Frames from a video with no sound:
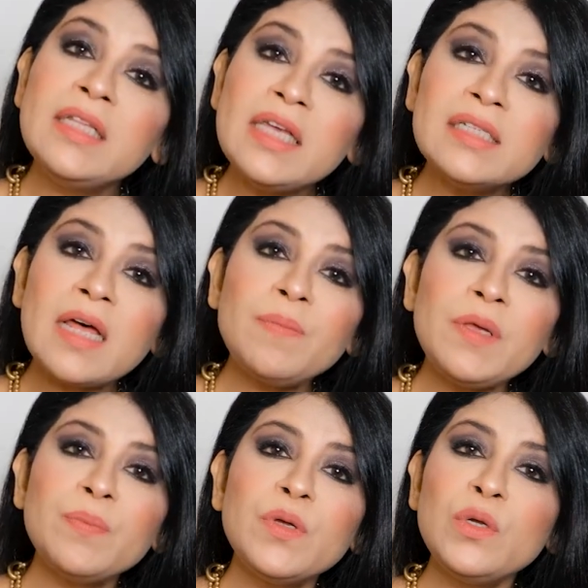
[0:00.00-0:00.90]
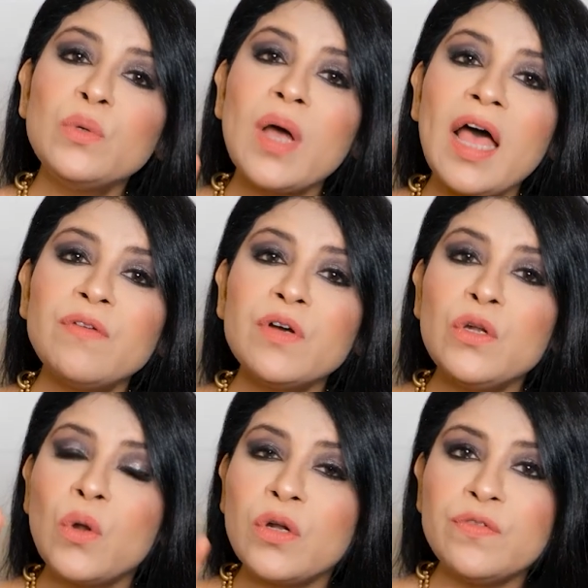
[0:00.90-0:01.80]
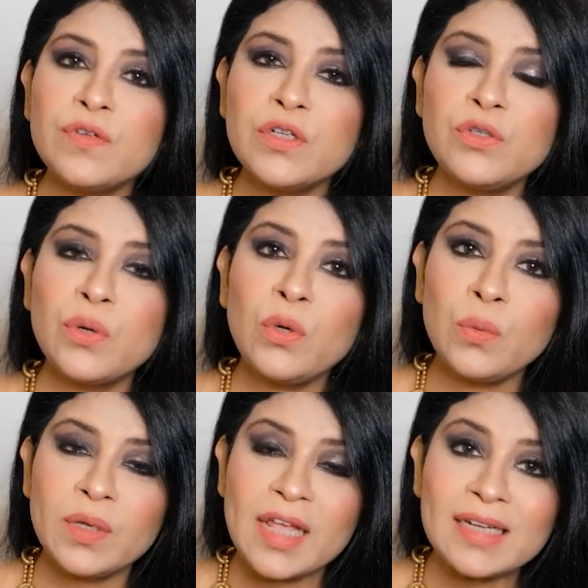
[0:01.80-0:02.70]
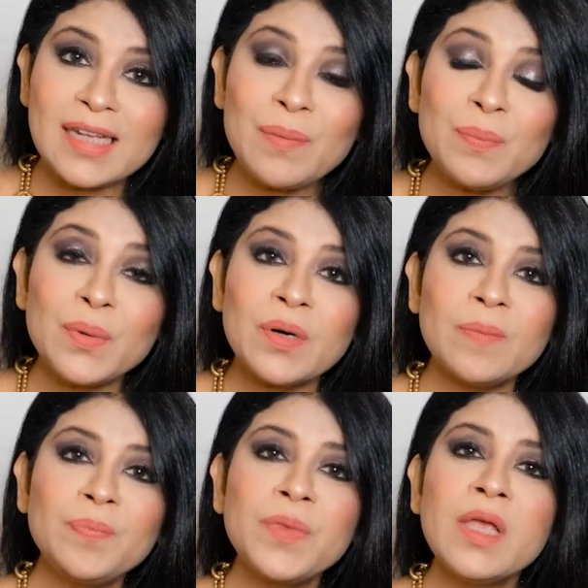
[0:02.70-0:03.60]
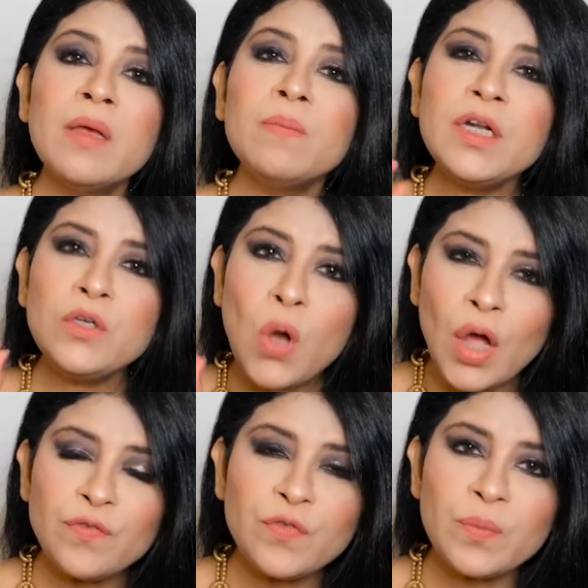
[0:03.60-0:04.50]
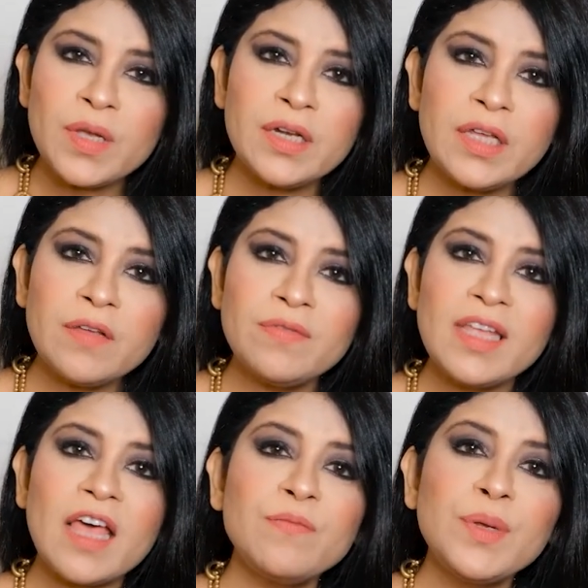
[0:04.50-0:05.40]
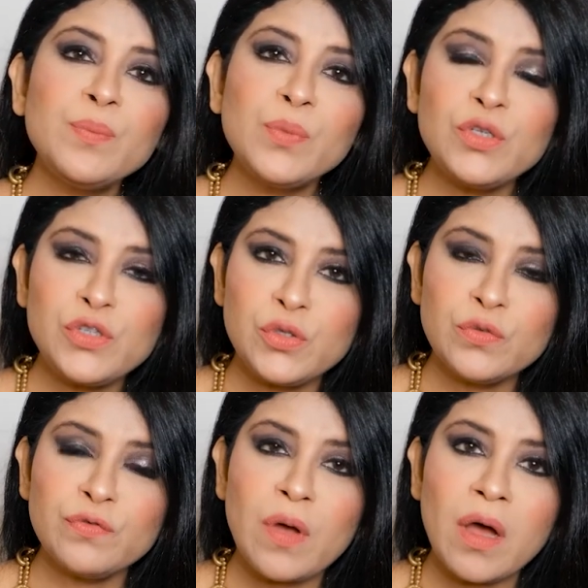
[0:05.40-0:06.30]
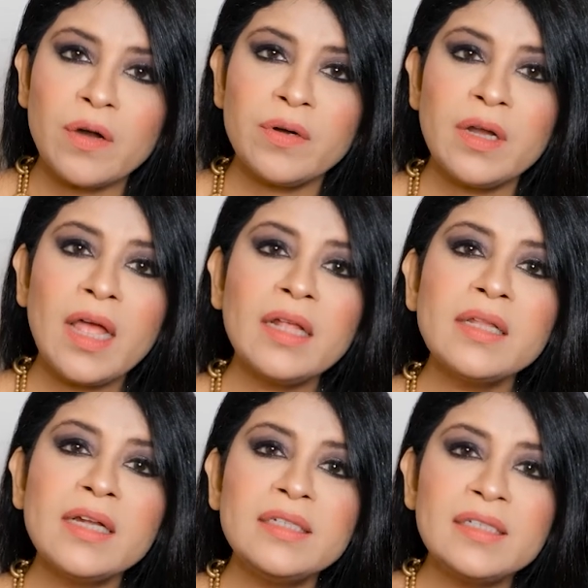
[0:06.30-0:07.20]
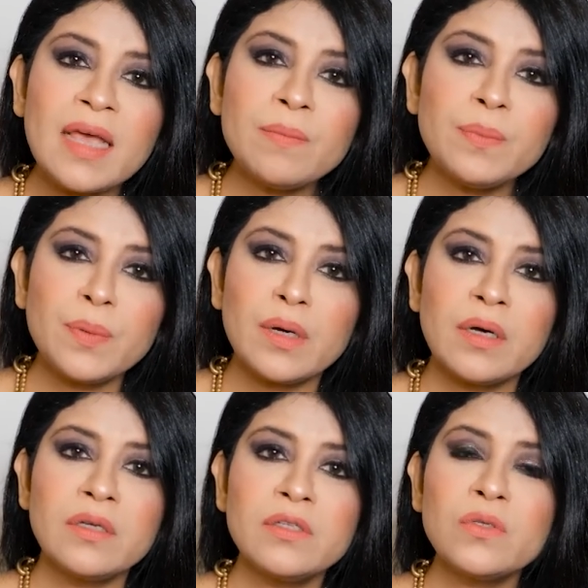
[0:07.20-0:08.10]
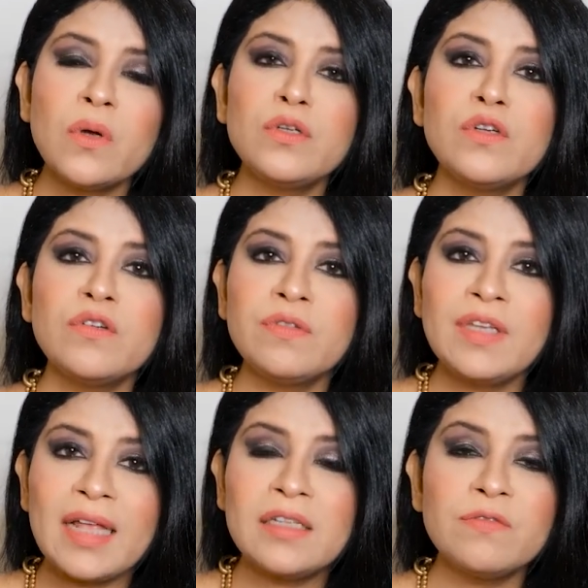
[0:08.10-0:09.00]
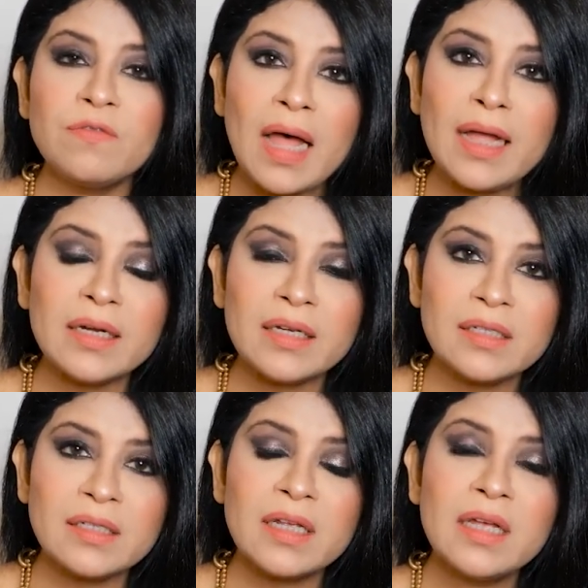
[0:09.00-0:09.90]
These are people who have a lot of control over their temper. But God forbid if they have been pushed too far and their temper sort of gets violent.